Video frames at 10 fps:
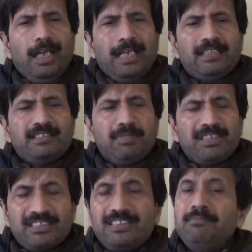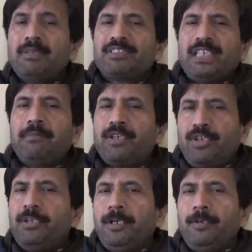And this, but the symptoms can be
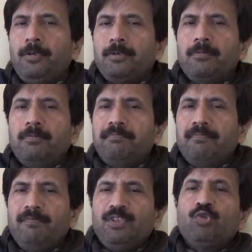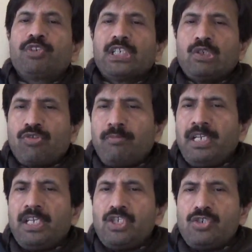treated, you know, with over-the-counter
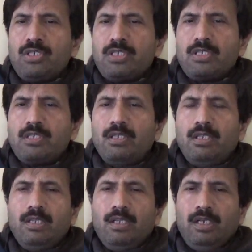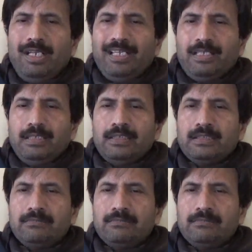medications like uh,